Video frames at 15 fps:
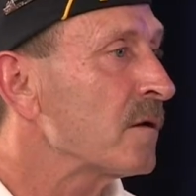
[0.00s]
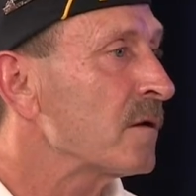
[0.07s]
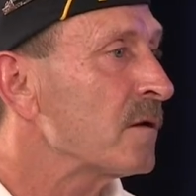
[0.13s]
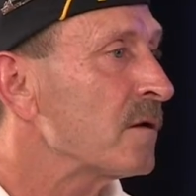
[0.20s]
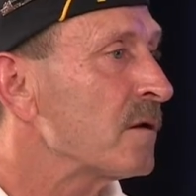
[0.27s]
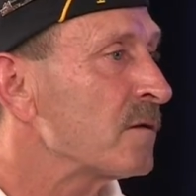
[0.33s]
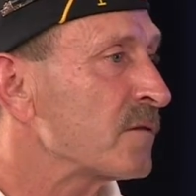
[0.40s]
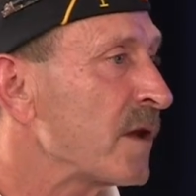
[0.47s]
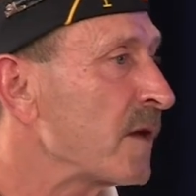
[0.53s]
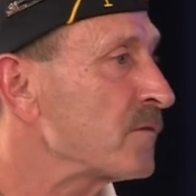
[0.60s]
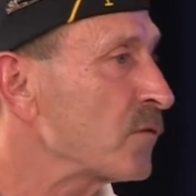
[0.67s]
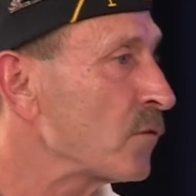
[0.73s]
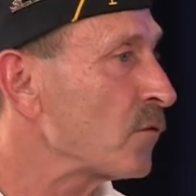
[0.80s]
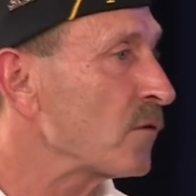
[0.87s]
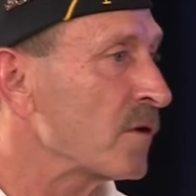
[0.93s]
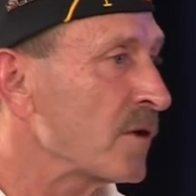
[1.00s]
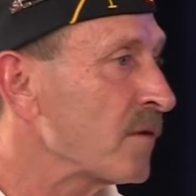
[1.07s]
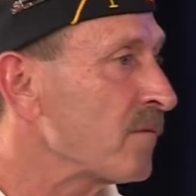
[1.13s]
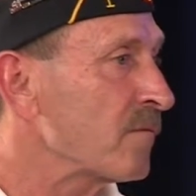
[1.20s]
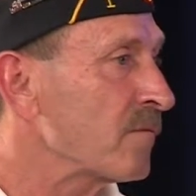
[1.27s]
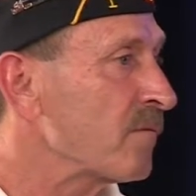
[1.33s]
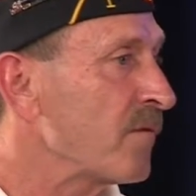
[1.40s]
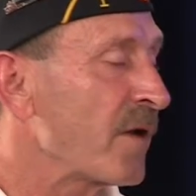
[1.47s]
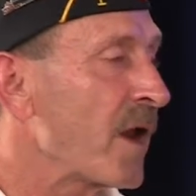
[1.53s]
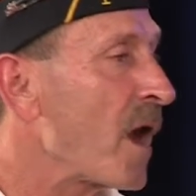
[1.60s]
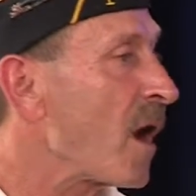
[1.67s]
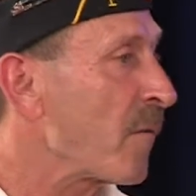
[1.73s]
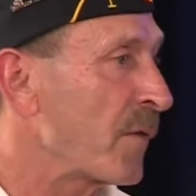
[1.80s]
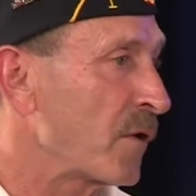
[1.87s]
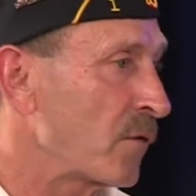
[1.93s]
is absolutely
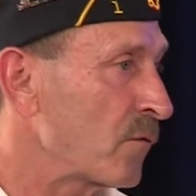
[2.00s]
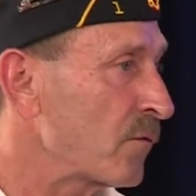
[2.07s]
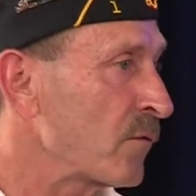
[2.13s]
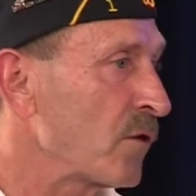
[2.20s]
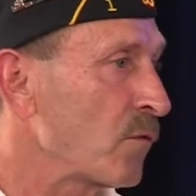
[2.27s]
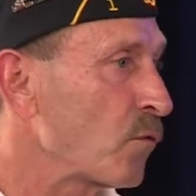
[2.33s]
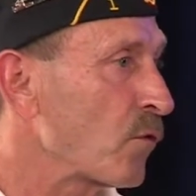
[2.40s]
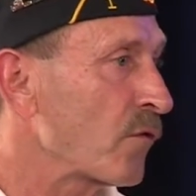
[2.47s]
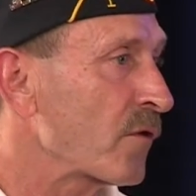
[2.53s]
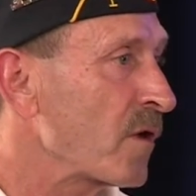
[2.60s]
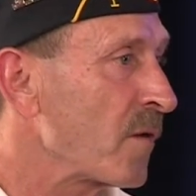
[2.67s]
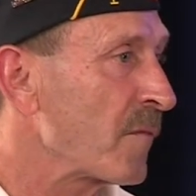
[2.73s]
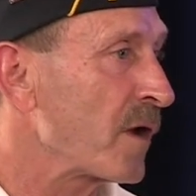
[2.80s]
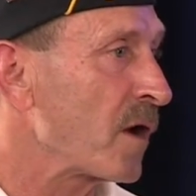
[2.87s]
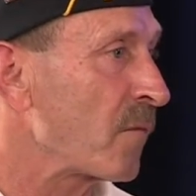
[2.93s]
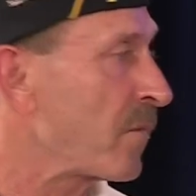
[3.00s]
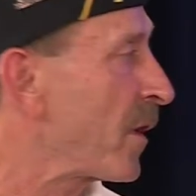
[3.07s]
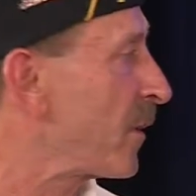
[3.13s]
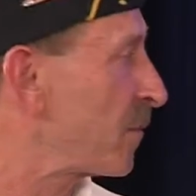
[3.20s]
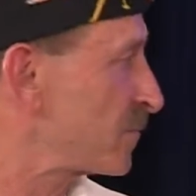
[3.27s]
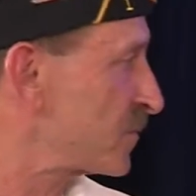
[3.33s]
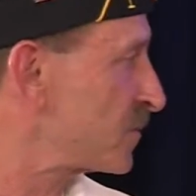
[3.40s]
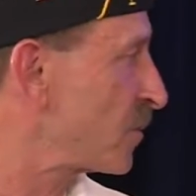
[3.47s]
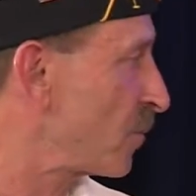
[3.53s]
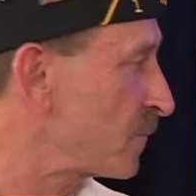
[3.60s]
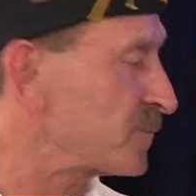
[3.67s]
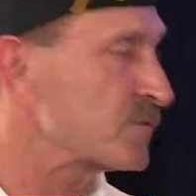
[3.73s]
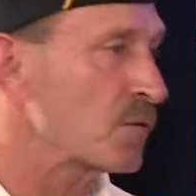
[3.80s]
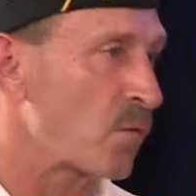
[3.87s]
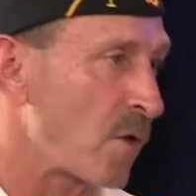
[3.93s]
phenomenal. They're worth coming out by
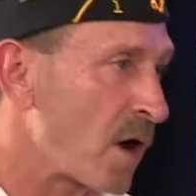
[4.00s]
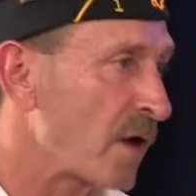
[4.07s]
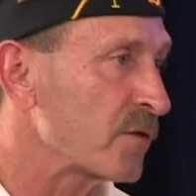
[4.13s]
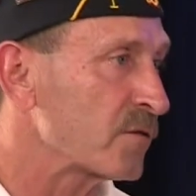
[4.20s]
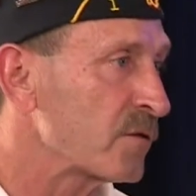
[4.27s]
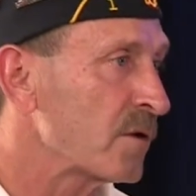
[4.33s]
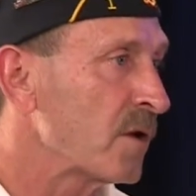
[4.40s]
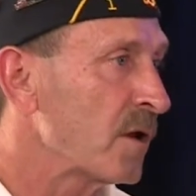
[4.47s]
themselves to watch.